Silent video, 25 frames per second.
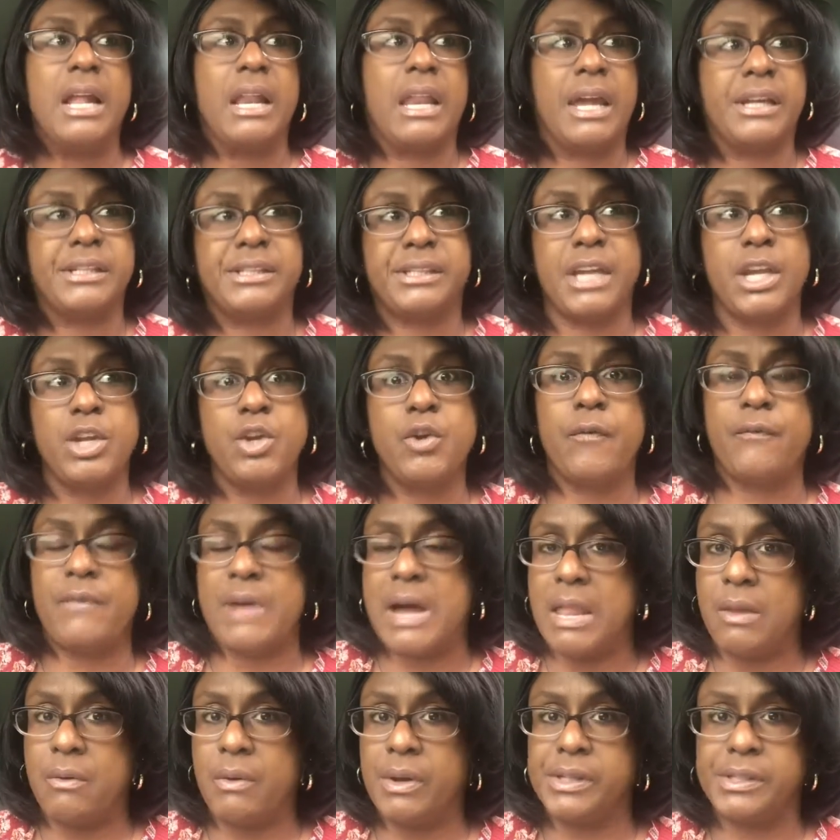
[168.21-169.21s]
Like, say you're
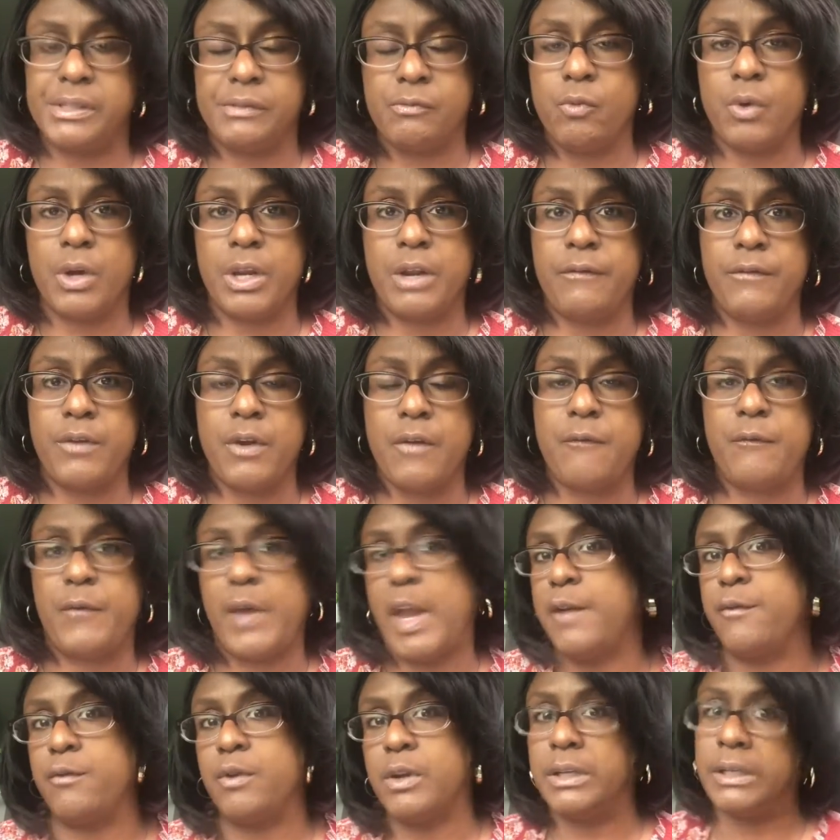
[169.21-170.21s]
following one of your
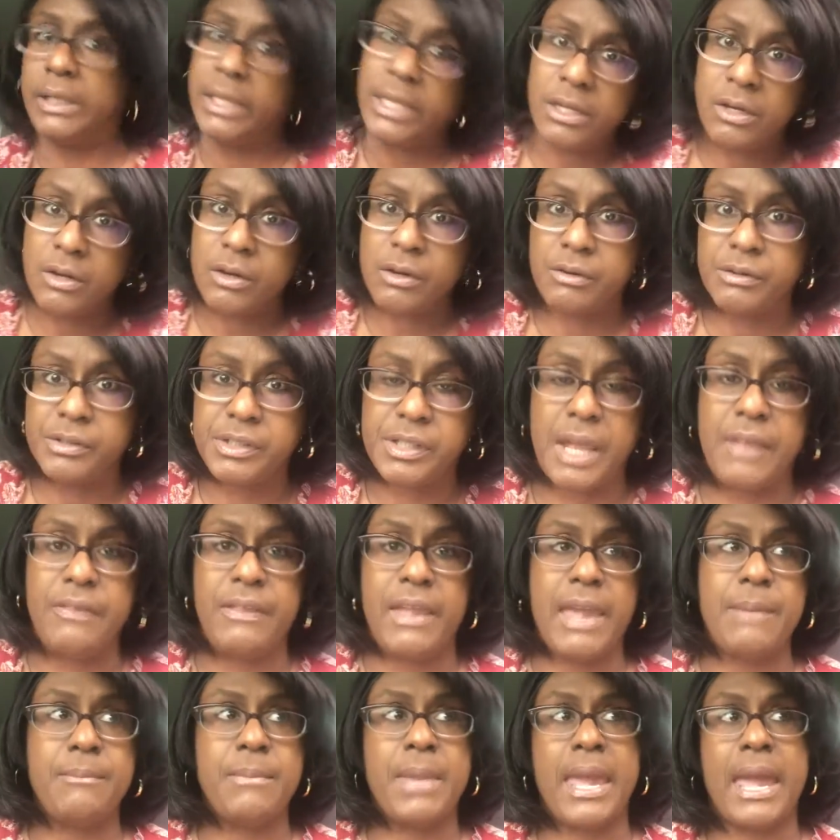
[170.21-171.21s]
favorite leaders and
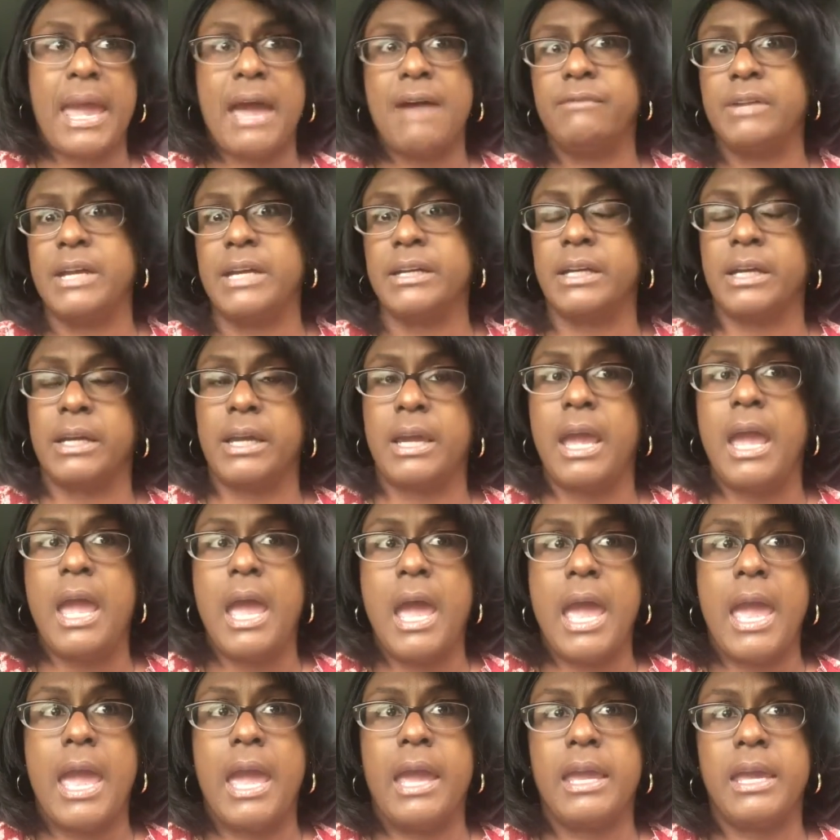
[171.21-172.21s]
they may have like a
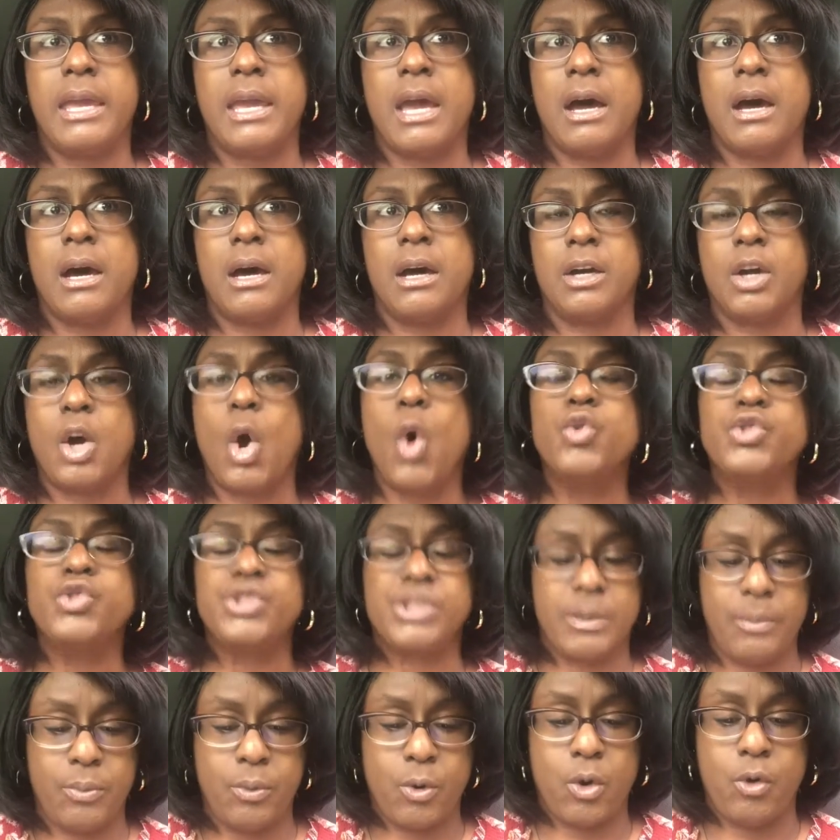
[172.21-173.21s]

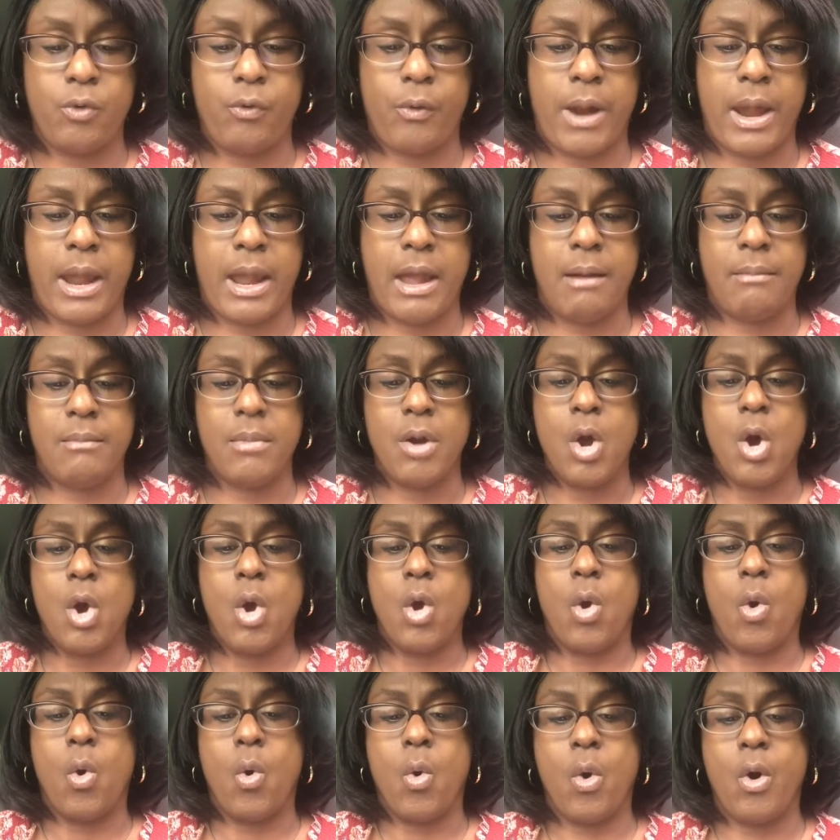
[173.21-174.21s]
coaching program
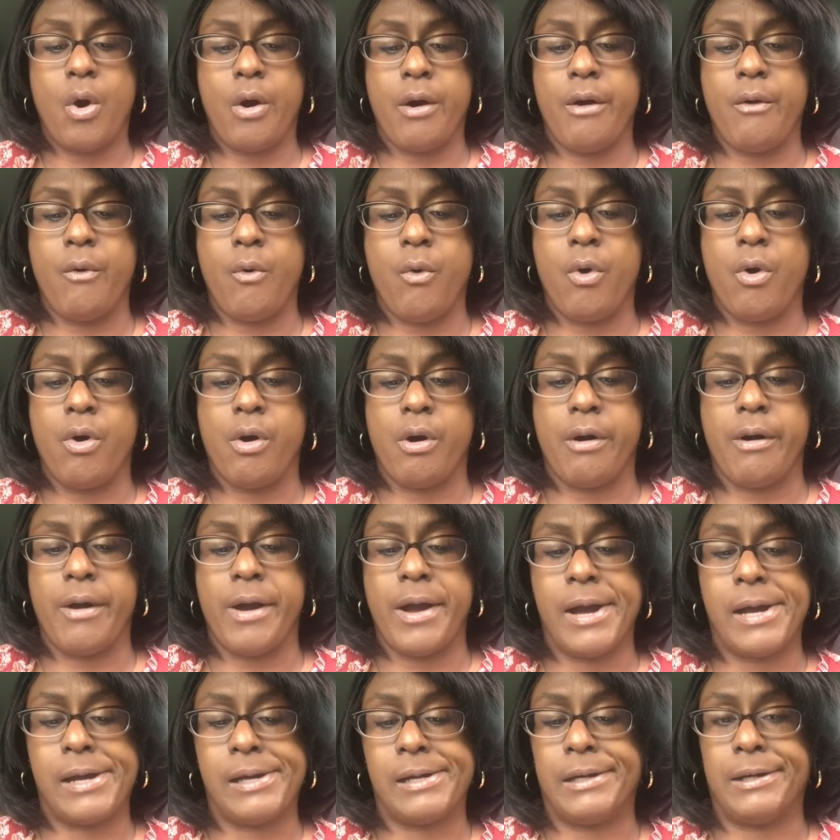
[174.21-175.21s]
or
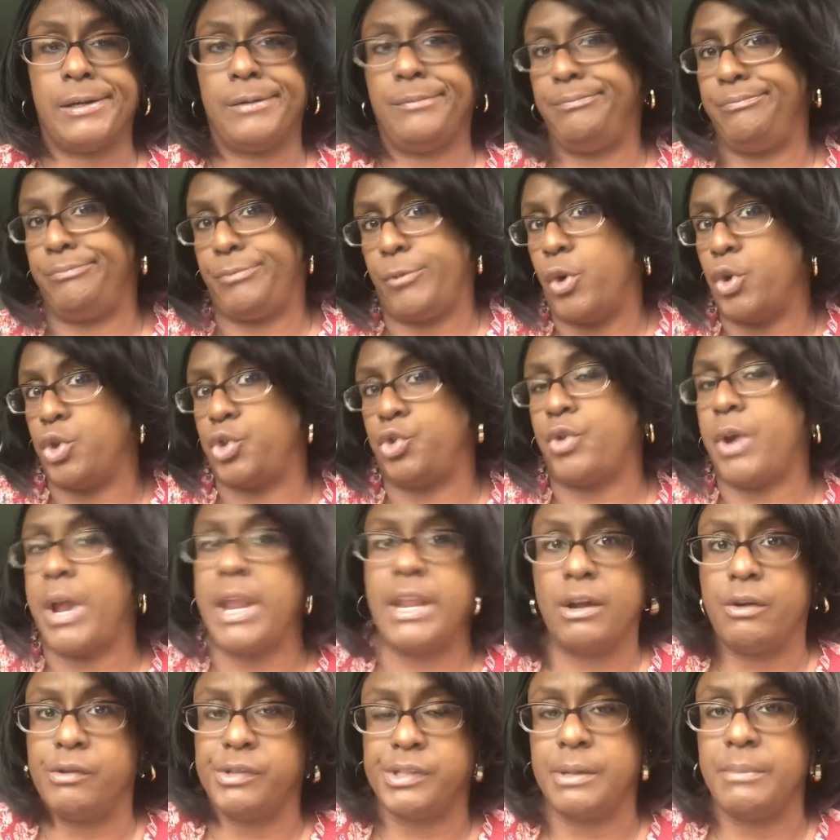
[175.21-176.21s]

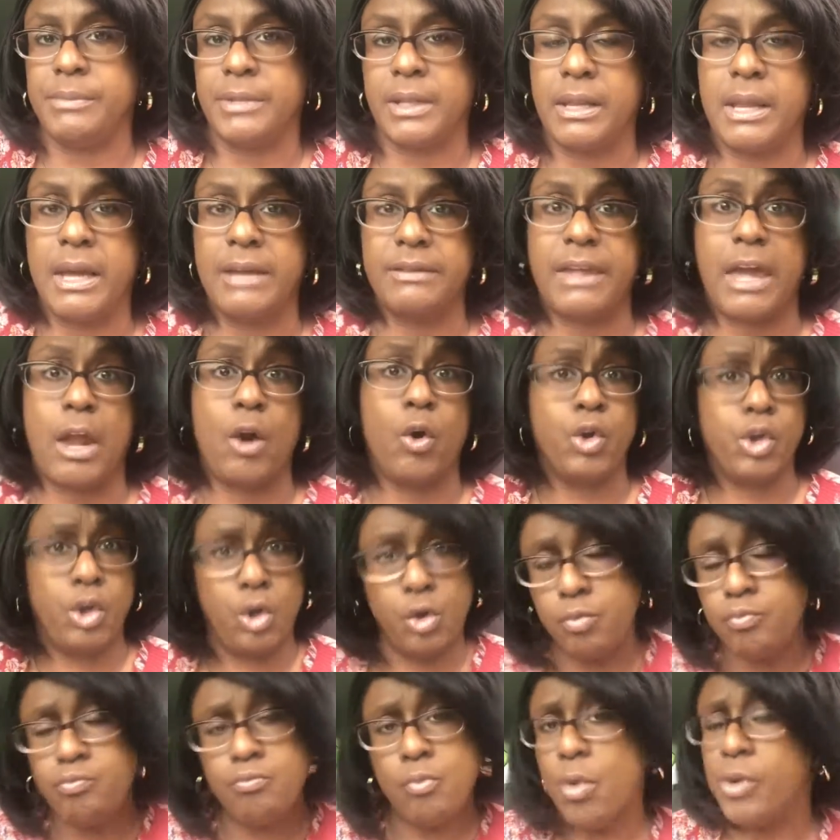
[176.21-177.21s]
training or something like that, or
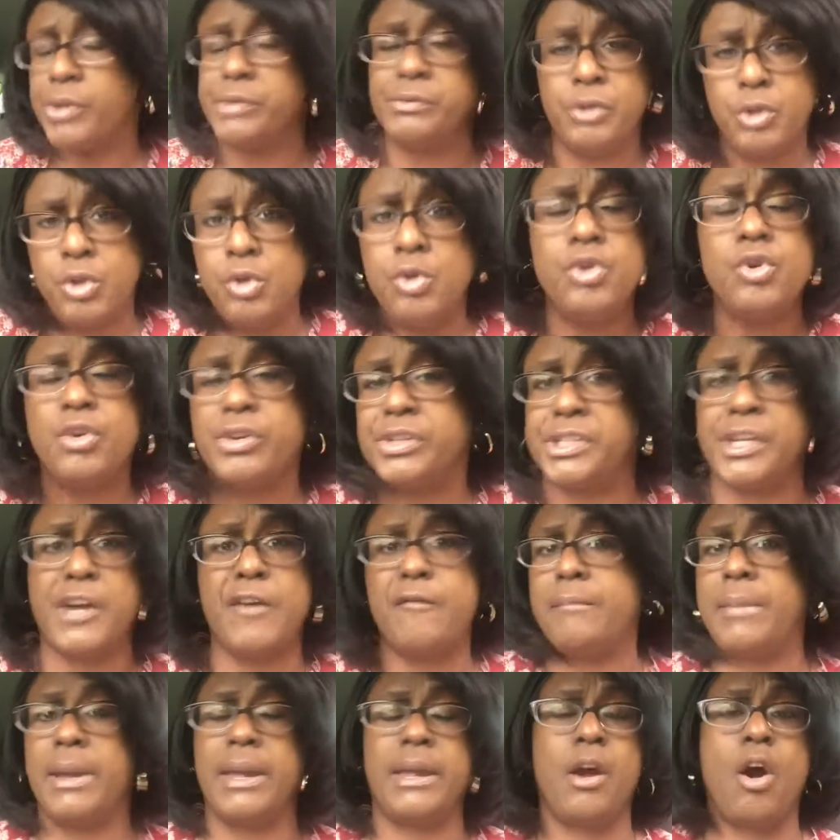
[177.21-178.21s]
you
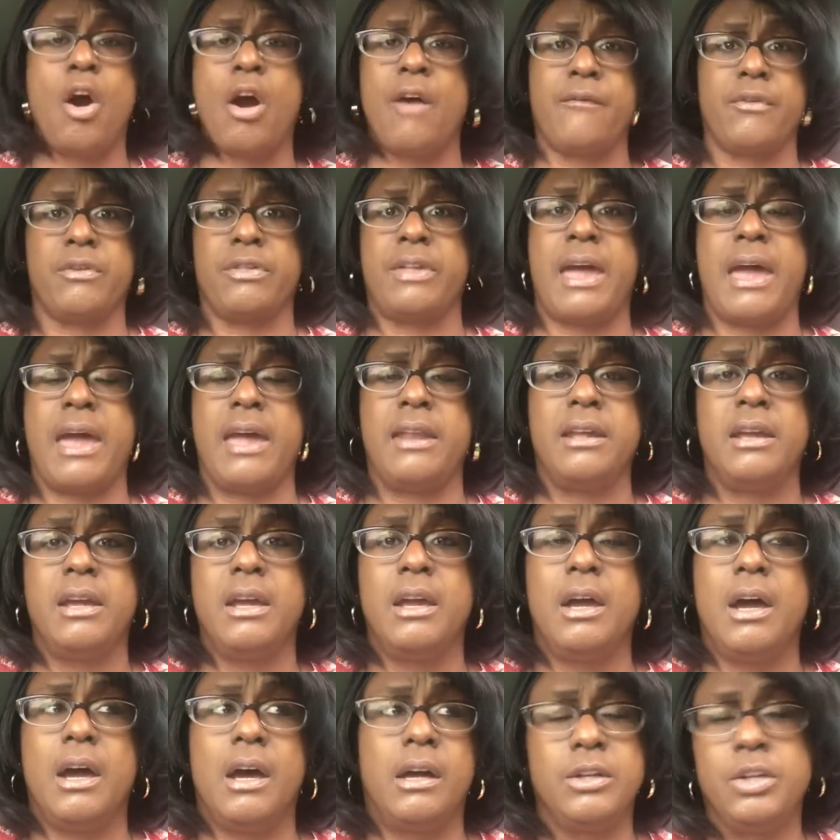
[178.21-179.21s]
yourself may offer that,
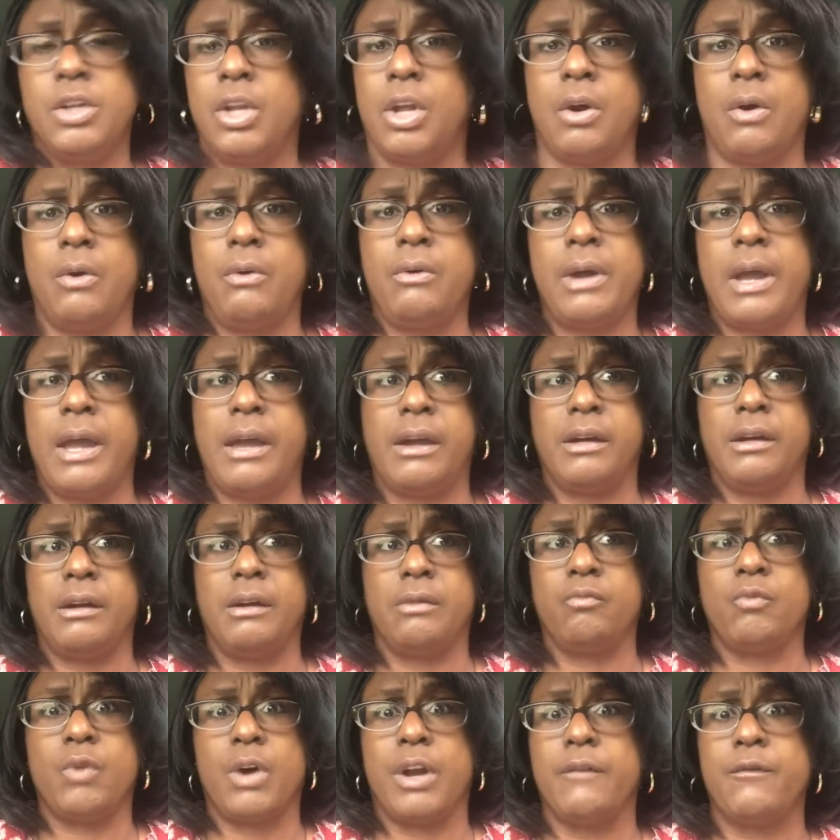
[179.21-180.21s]

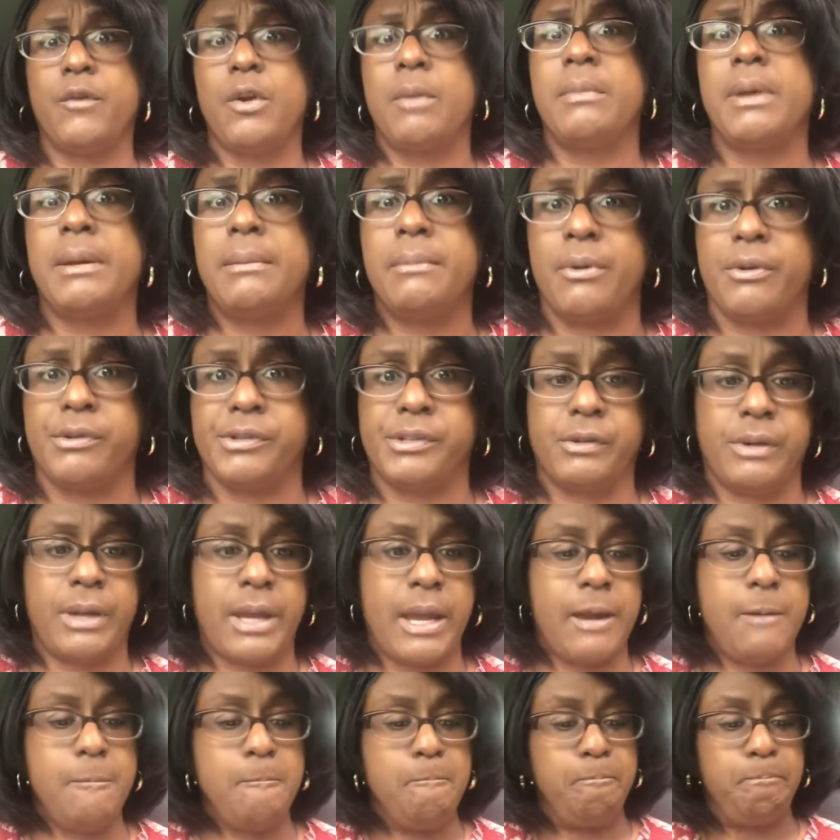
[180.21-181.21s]
one of your members.
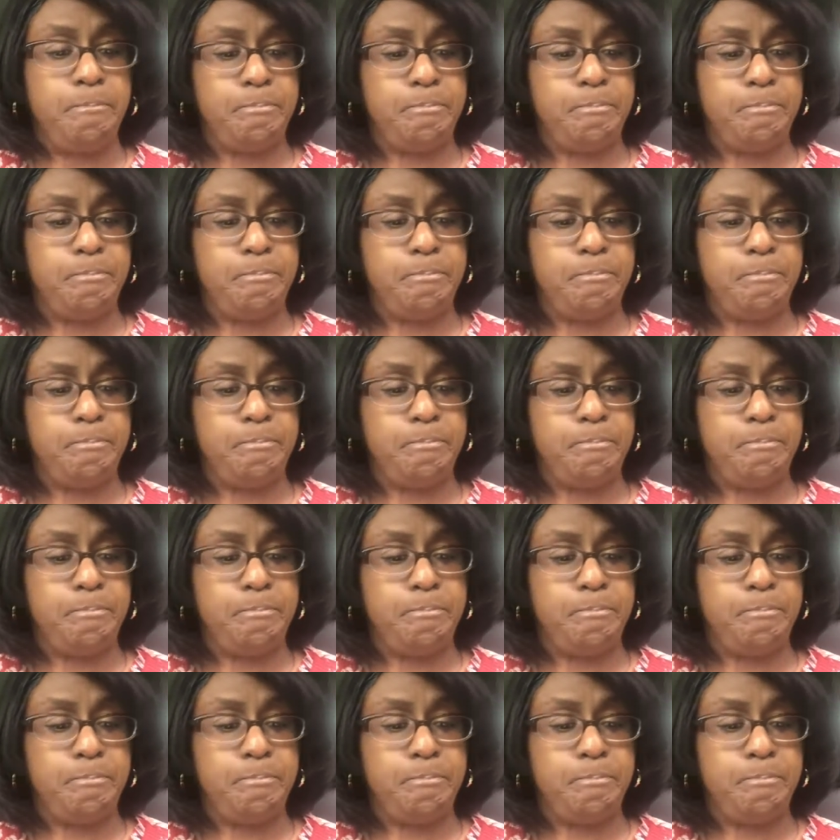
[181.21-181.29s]
Okay,